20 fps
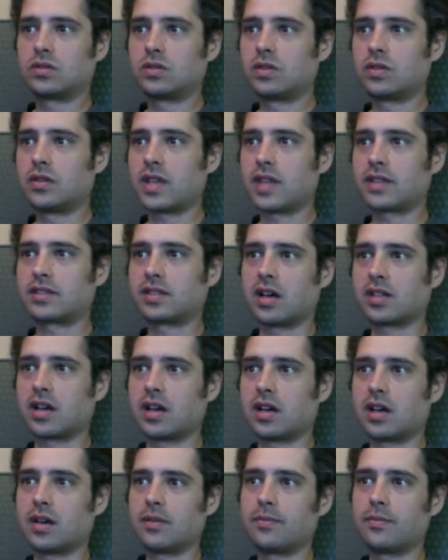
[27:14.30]
That's
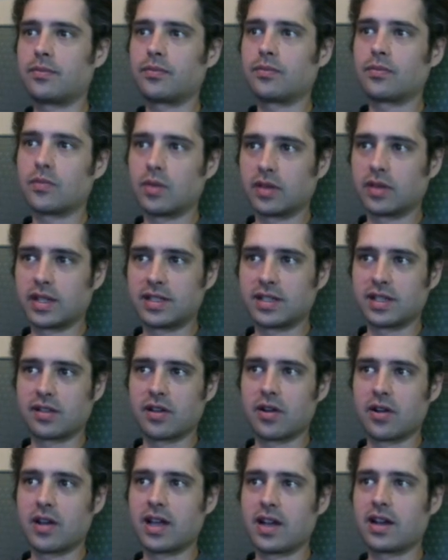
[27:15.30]
Lindsay
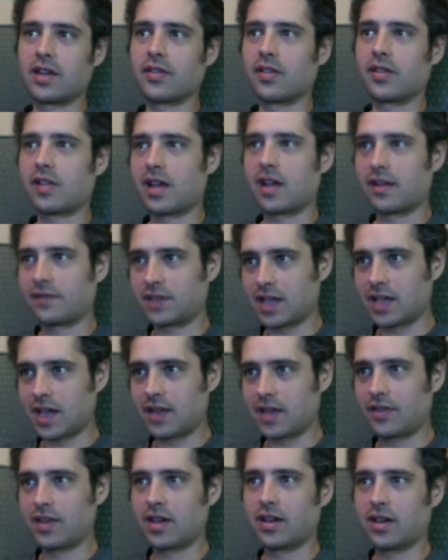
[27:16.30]
Lohan on the left, and